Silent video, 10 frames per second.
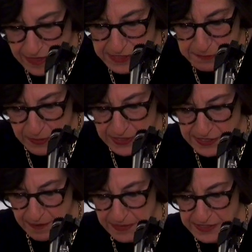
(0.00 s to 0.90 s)
This
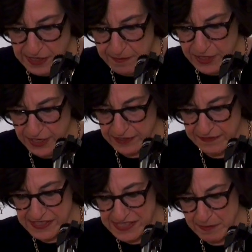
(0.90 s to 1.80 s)
brings up the subject
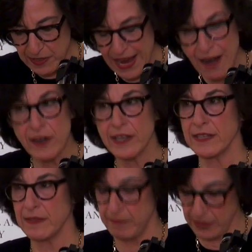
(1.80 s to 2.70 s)
of the
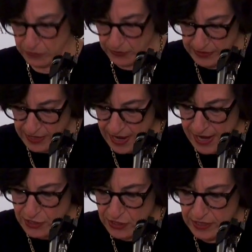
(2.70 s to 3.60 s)
similarity between
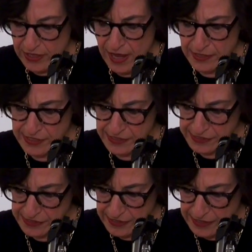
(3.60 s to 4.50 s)
Daesh and the
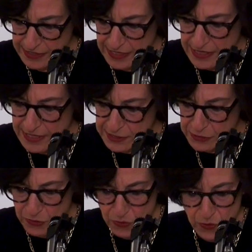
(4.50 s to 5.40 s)
Nazis. These
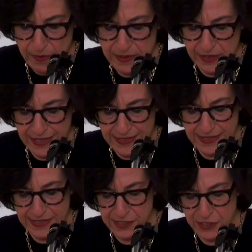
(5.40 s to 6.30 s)
two criminal
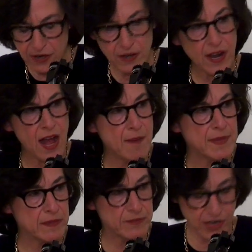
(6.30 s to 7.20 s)
entities share a
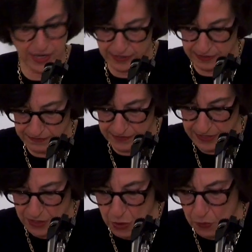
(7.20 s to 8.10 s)
common objective:
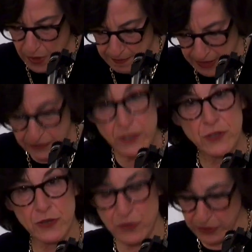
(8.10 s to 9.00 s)
wipe out the
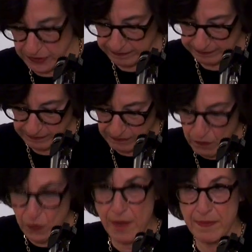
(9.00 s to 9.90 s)
Jews,
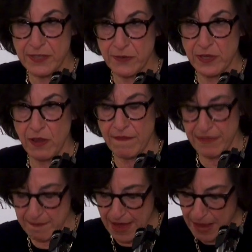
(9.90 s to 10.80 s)
wipe Israel
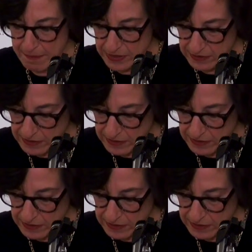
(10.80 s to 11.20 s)
off the map,